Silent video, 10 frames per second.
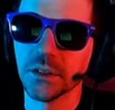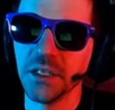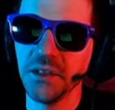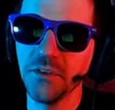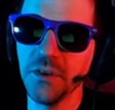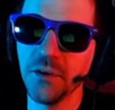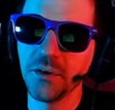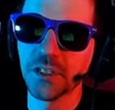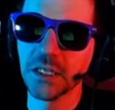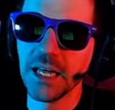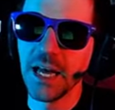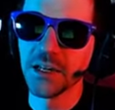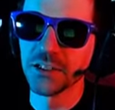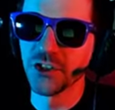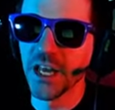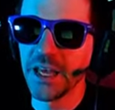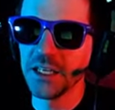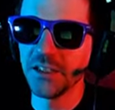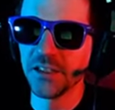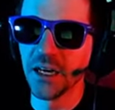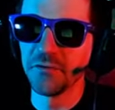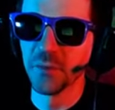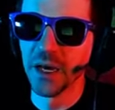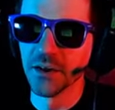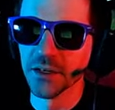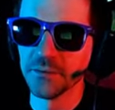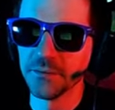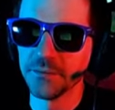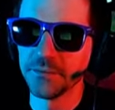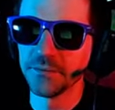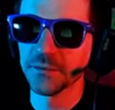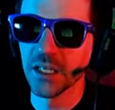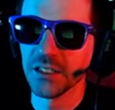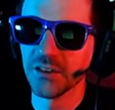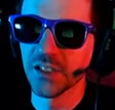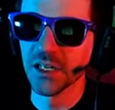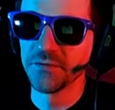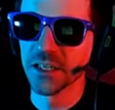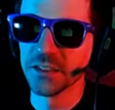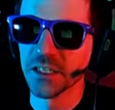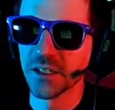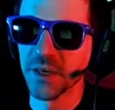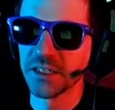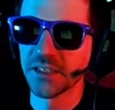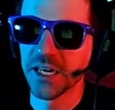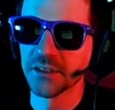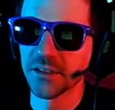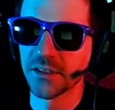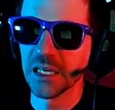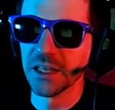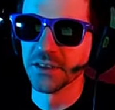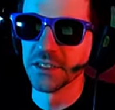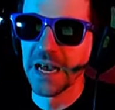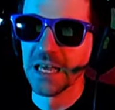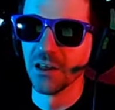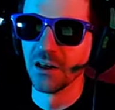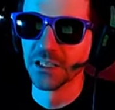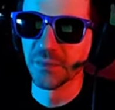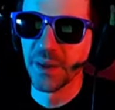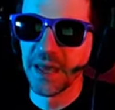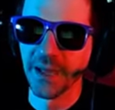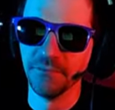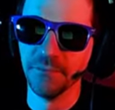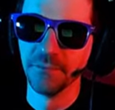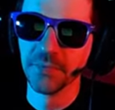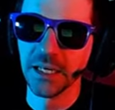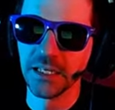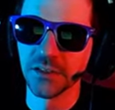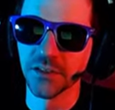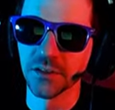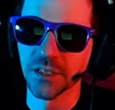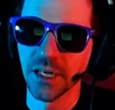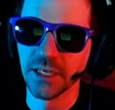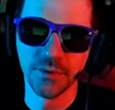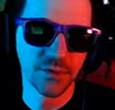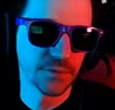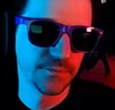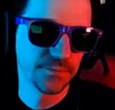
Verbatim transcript: Even though there's a lot of janky stuff about it. And stuff that doesn't make sense and the dialogue is bad at certain times.